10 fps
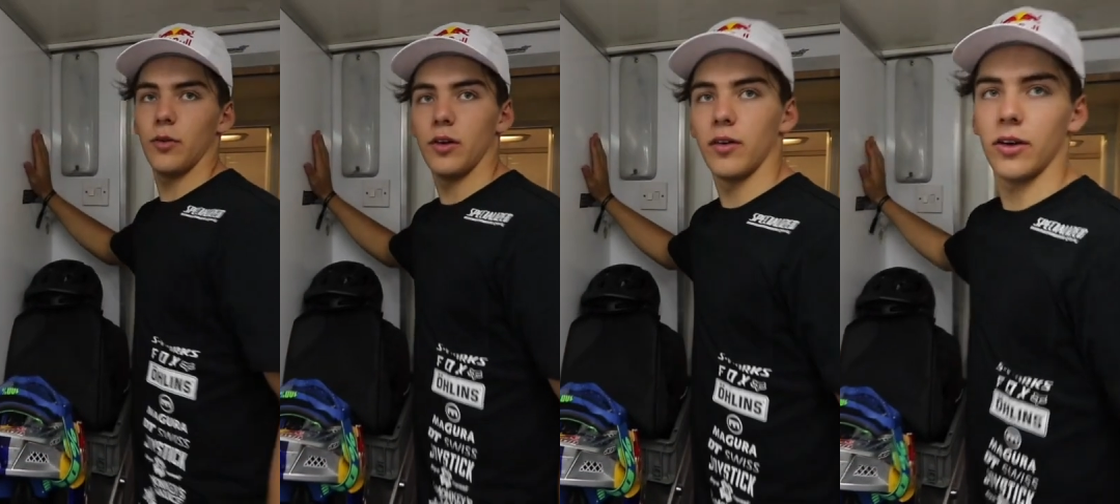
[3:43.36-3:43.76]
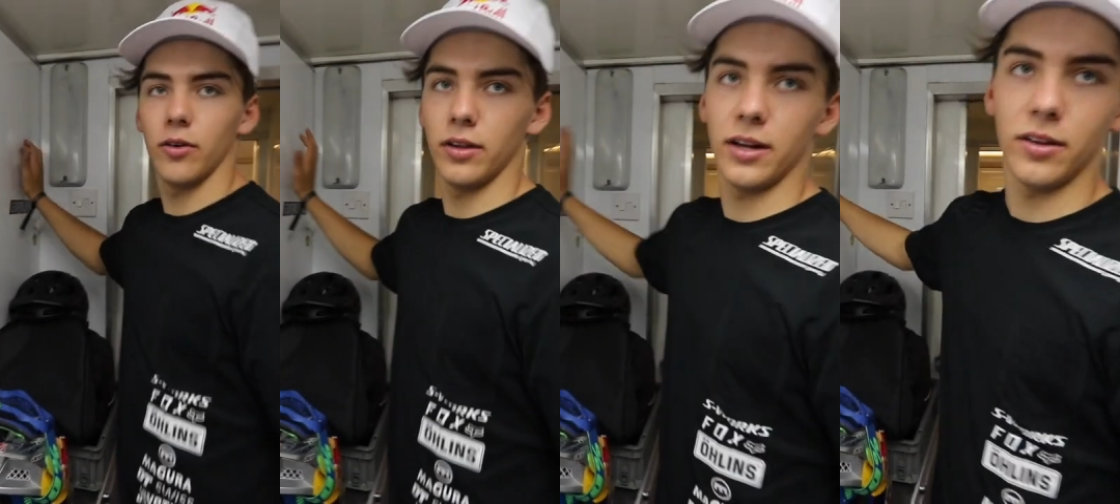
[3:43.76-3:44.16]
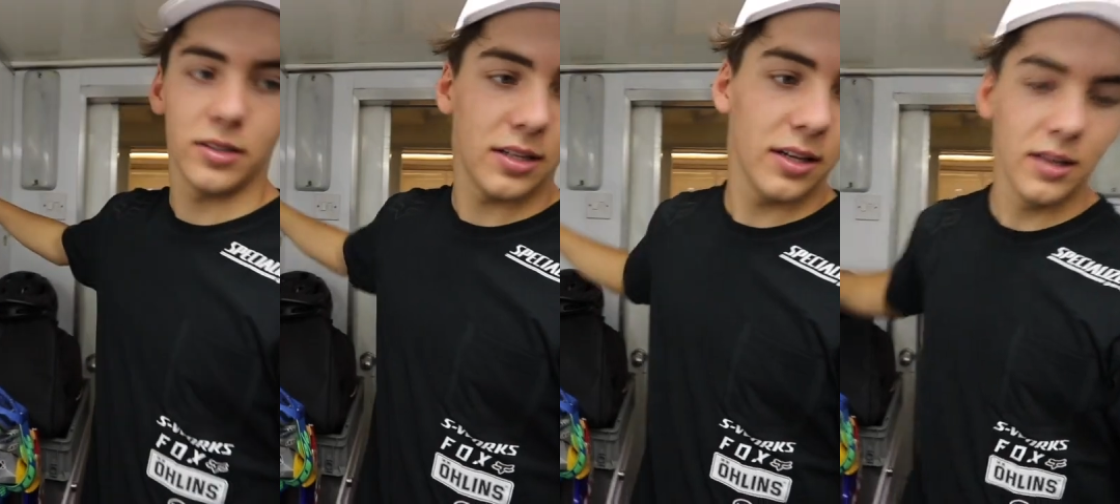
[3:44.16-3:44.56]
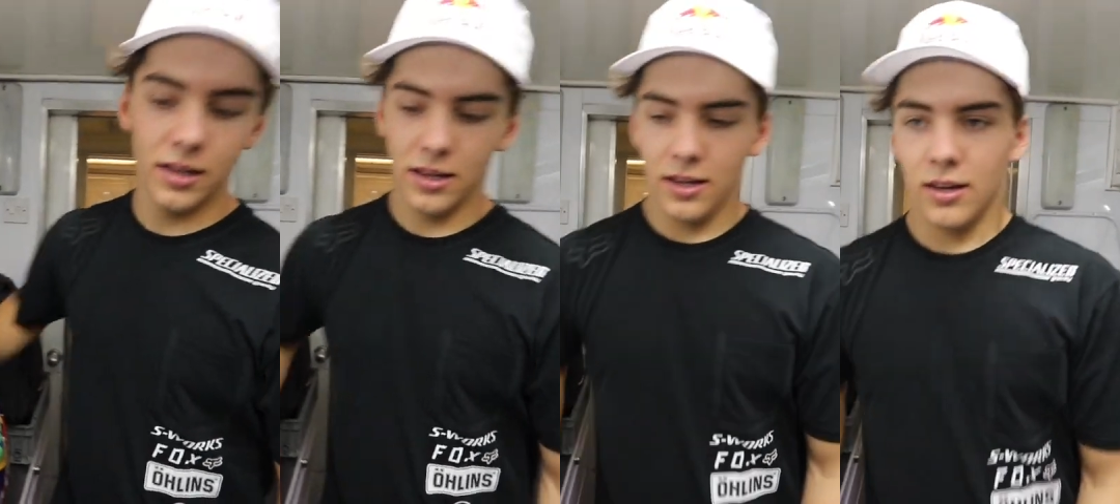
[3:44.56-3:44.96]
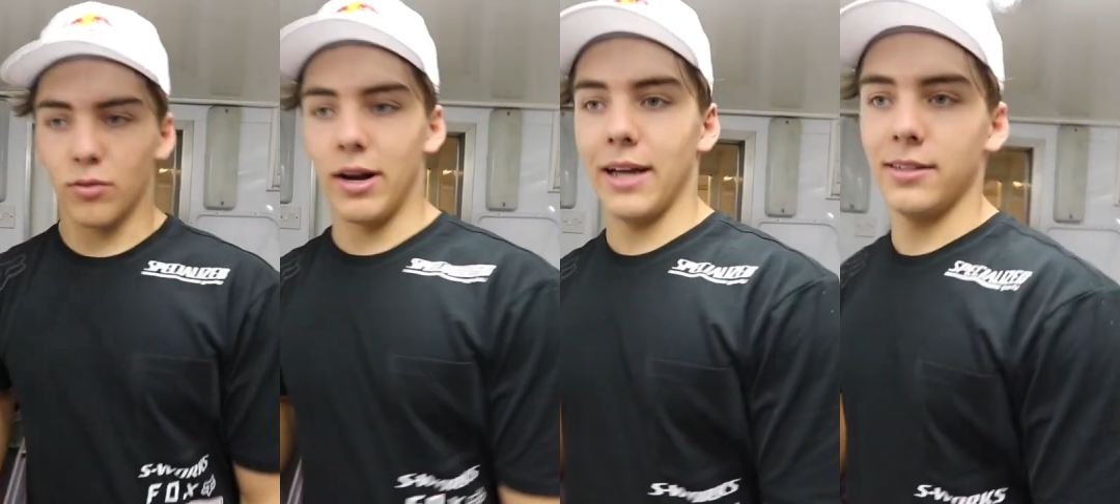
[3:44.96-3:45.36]
We don't want to go in there. There's
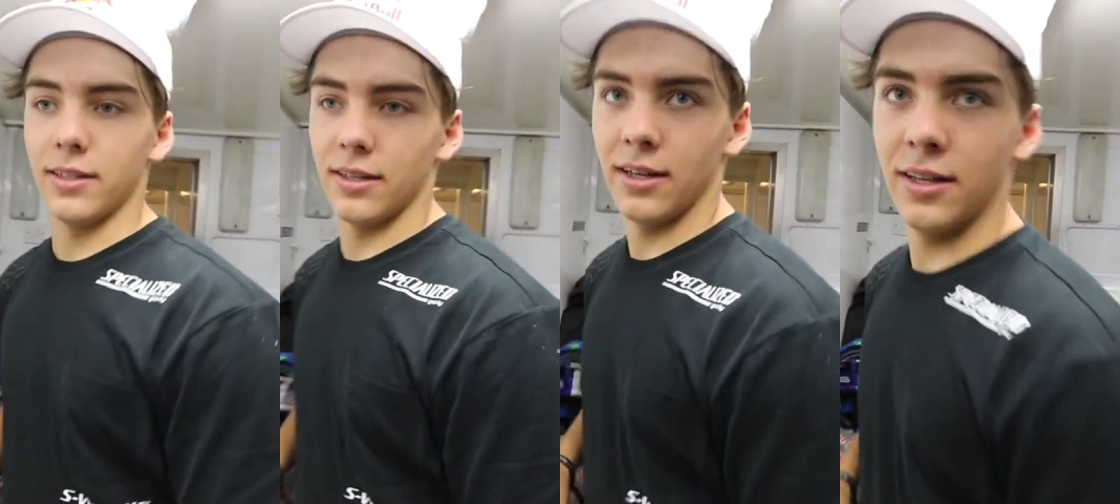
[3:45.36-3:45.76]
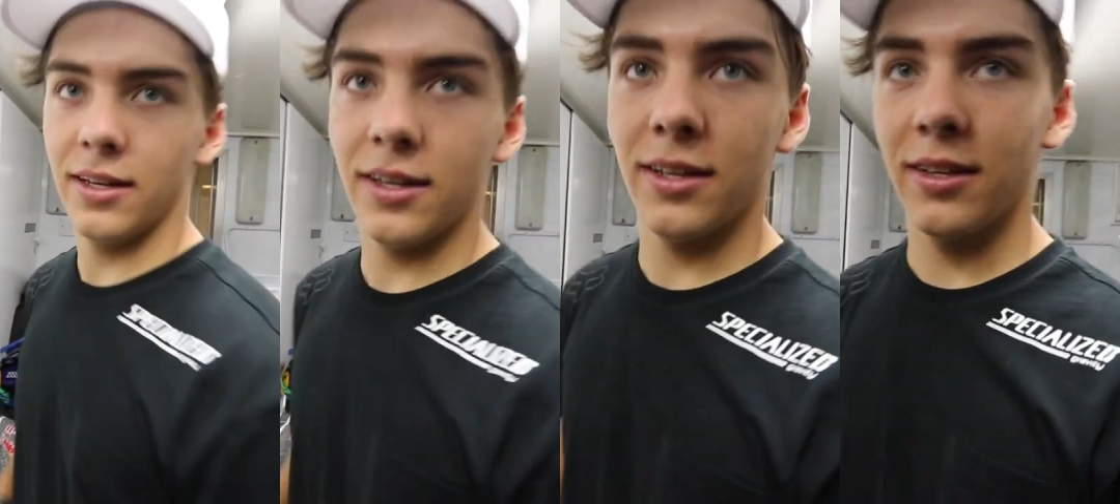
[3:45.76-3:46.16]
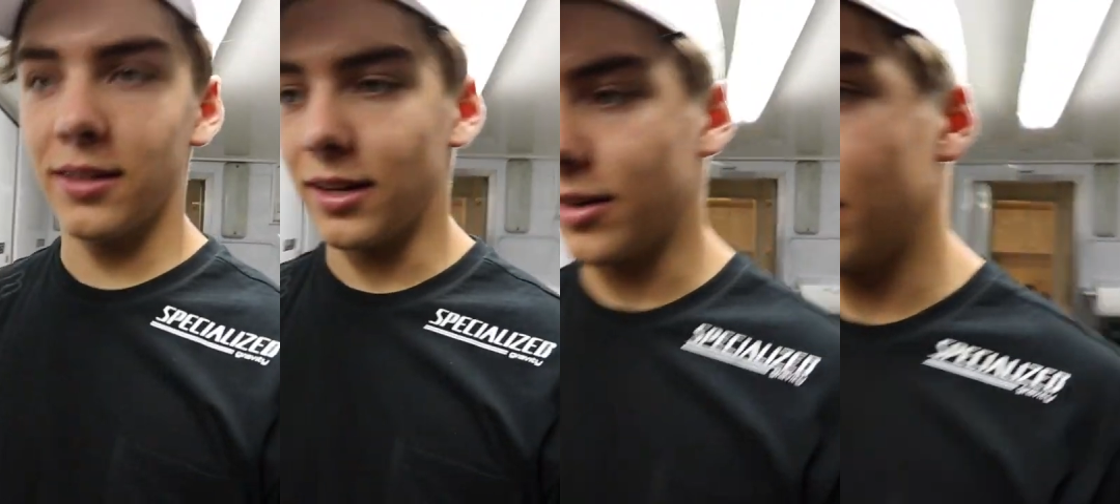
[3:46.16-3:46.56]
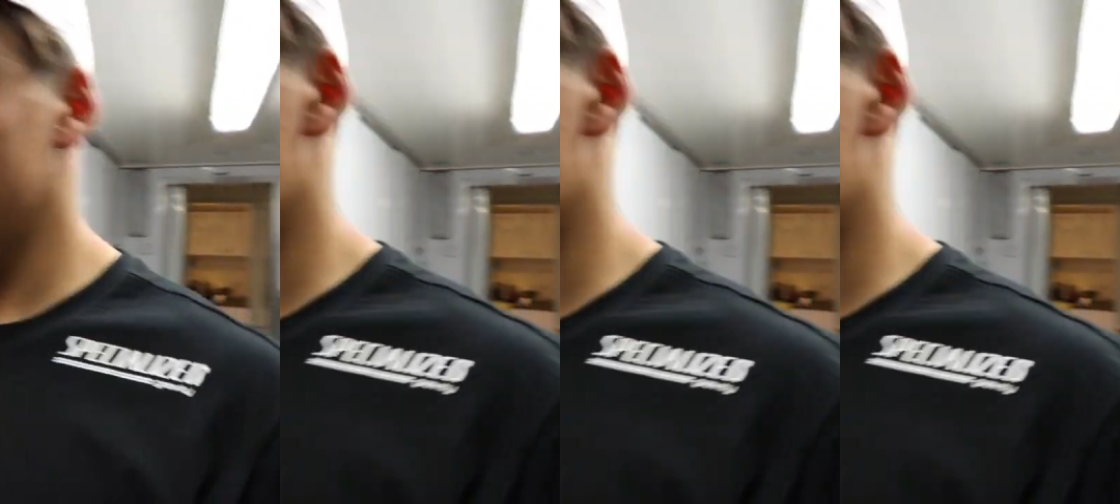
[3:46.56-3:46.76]
rats and I don't know.